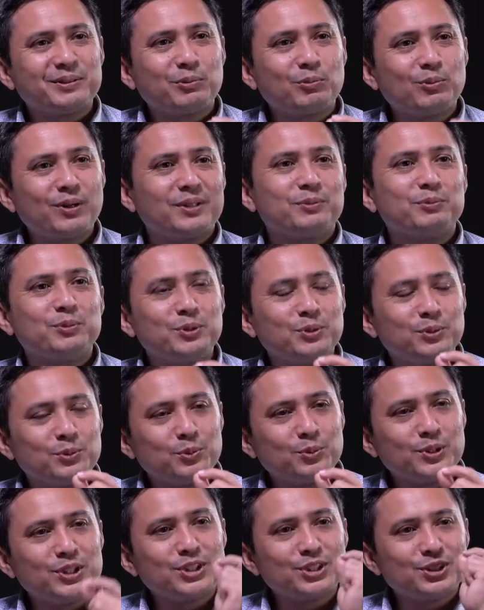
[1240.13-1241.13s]
What would you
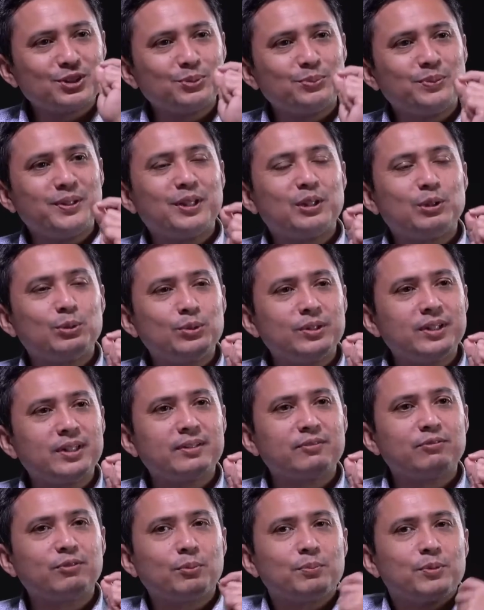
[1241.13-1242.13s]
wish to be
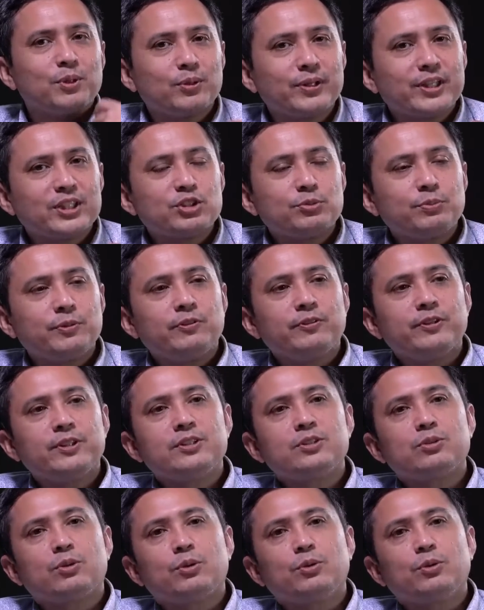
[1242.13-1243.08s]
included from your experience, or you